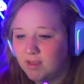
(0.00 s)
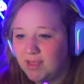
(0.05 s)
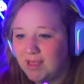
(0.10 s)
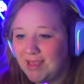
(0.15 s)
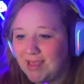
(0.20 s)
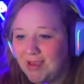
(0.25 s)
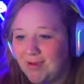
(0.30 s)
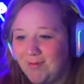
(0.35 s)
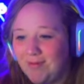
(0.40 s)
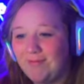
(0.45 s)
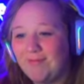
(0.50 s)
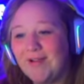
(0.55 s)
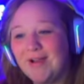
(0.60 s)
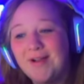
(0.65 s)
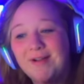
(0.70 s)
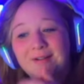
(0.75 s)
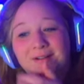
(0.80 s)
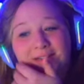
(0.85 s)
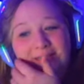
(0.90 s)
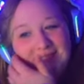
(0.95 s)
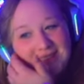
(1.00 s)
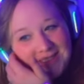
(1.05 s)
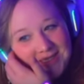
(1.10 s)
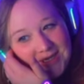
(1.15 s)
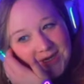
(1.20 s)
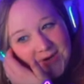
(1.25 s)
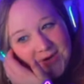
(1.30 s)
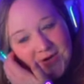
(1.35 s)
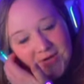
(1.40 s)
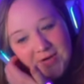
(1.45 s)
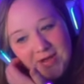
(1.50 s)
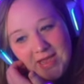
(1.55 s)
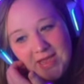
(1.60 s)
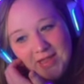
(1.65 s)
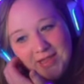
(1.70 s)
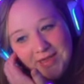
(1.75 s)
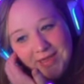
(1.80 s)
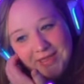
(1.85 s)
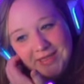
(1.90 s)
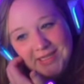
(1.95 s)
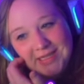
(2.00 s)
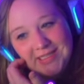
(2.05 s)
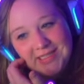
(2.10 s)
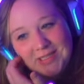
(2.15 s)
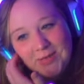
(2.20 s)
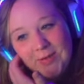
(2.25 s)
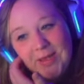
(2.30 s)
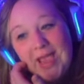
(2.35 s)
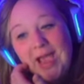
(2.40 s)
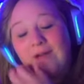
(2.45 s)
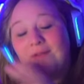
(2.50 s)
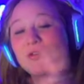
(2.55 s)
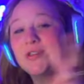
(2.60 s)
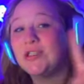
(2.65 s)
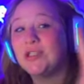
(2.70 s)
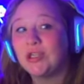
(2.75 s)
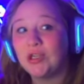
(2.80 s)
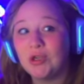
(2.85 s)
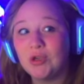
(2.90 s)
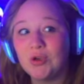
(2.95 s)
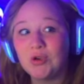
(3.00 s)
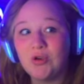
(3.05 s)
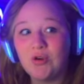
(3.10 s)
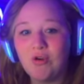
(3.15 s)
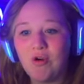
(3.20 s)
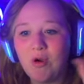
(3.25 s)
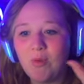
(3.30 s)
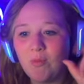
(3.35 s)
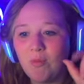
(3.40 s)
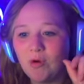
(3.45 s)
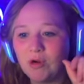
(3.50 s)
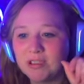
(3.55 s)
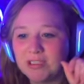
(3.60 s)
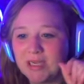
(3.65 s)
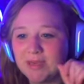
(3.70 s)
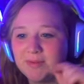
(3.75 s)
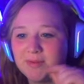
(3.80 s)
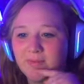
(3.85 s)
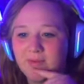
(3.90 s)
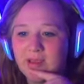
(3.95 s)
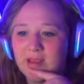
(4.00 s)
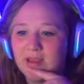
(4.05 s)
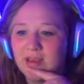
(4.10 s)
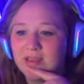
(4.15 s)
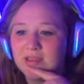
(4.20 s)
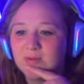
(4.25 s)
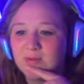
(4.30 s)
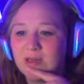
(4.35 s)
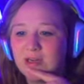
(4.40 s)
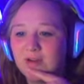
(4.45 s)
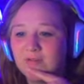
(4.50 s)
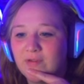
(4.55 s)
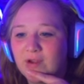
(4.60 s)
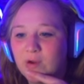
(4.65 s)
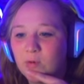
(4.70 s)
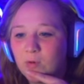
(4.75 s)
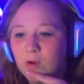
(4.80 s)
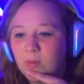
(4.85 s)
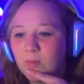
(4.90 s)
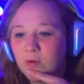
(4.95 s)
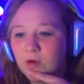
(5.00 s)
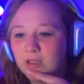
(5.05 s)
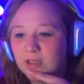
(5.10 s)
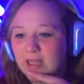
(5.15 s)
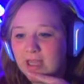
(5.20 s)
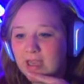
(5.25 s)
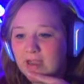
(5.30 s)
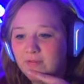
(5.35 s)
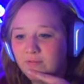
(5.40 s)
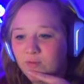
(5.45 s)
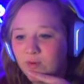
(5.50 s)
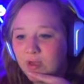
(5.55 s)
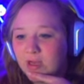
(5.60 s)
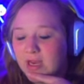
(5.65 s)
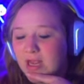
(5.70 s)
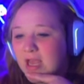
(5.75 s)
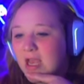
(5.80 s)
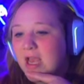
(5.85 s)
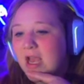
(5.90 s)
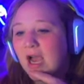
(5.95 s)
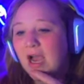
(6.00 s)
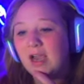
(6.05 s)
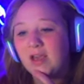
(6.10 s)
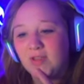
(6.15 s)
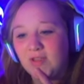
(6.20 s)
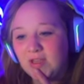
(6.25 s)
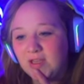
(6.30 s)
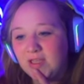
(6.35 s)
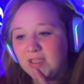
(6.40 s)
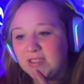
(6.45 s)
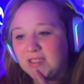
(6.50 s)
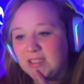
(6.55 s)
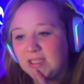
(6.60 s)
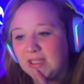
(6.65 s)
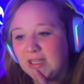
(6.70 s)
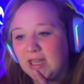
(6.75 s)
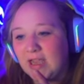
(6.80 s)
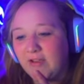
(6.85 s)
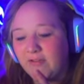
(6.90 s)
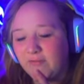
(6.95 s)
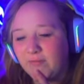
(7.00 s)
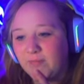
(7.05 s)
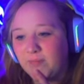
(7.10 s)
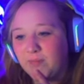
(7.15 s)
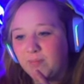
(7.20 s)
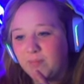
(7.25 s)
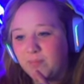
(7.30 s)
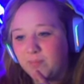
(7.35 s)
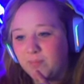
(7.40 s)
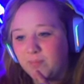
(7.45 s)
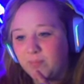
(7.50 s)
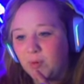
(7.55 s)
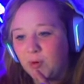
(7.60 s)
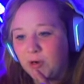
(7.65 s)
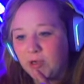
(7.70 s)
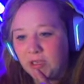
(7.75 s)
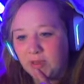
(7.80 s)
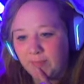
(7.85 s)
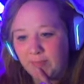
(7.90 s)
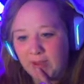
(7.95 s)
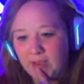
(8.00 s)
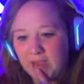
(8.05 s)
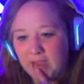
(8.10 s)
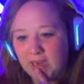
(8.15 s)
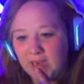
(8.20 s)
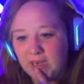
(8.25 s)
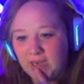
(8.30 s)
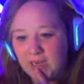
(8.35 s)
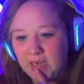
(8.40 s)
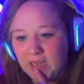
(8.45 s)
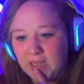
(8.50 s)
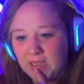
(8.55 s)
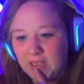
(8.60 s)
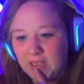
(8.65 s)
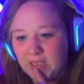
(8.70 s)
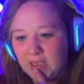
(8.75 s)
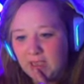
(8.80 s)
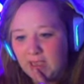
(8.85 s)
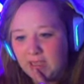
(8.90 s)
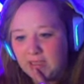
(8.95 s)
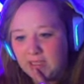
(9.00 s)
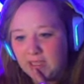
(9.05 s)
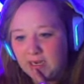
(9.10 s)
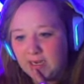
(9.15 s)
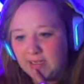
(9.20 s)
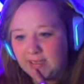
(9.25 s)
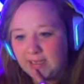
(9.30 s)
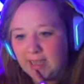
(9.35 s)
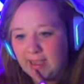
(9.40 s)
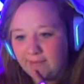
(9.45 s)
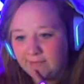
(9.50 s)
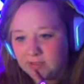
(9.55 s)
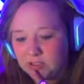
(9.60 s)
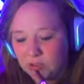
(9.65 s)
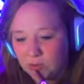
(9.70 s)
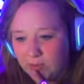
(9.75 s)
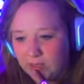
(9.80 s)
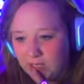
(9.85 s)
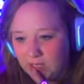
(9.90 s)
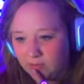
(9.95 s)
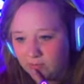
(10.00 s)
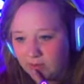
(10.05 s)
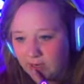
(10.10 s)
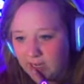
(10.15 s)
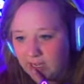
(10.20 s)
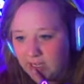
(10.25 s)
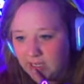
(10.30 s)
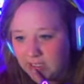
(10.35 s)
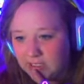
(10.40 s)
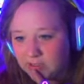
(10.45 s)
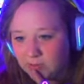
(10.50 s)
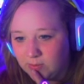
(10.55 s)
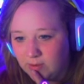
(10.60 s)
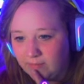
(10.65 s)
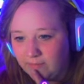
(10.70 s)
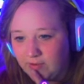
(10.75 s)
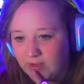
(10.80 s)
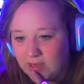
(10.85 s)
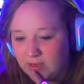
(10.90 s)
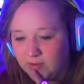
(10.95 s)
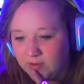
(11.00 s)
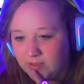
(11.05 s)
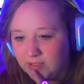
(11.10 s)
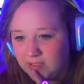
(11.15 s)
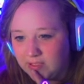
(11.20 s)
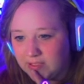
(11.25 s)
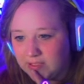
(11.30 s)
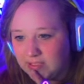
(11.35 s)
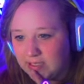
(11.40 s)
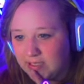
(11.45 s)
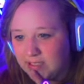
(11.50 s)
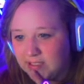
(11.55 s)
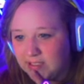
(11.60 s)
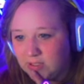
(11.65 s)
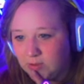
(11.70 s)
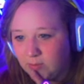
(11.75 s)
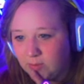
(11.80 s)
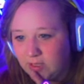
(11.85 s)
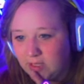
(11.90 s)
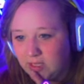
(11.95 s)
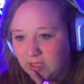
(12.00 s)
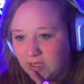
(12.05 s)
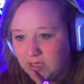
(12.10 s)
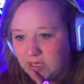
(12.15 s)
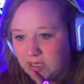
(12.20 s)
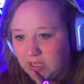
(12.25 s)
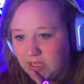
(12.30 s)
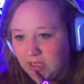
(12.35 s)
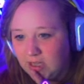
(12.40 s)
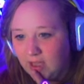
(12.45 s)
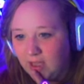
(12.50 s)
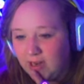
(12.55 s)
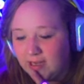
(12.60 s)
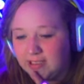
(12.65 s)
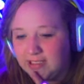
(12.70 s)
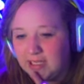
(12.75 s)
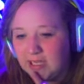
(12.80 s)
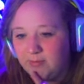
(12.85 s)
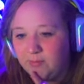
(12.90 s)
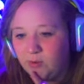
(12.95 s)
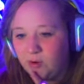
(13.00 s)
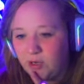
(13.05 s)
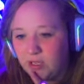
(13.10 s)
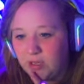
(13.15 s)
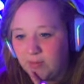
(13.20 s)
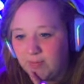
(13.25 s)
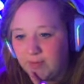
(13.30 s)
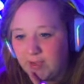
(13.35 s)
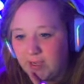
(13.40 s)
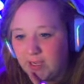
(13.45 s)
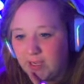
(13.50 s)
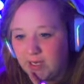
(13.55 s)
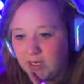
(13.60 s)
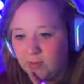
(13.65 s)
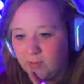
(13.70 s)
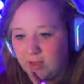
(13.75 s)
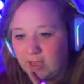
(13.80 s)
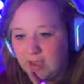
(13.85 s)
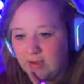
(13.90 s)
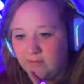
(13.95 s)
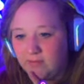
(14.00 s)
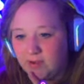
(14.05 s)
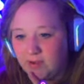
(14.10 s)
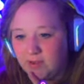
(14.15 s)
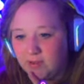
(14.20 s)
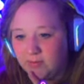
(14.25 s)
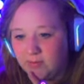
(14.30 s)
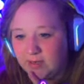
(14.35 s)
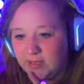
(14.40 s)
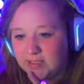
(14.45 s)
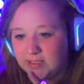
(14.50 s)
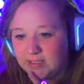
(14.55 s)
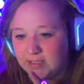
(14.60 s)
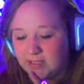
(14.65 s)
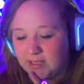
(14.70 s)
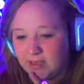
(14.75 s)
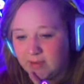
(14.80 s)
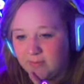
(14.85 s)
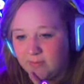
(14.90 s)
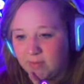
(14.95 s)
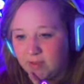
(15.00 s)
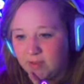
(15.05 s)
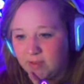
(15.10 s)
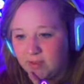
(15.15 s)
And we found two new alien things, so we have two more types of aliens. We need to find one more live one. I think it's the live porcupine and then a live squid, right? Because we found the dead squid and a dead porcupine, and we have all the rest of them.